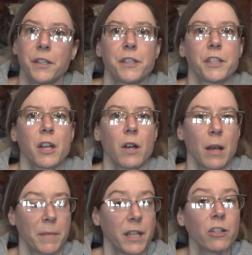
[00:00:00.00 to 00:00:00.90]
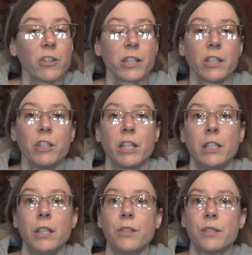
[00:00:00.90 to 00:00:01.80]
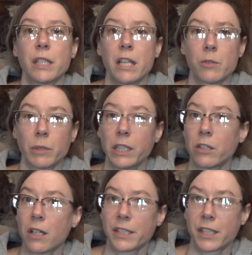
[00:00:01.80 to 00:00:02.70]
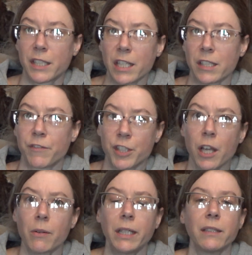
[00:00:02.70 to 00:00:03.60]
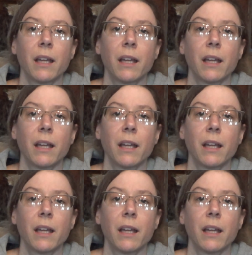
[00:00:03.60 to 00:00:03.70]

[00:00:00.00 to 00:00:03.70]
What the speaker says: So another thing that you can use is what they call successive sowing.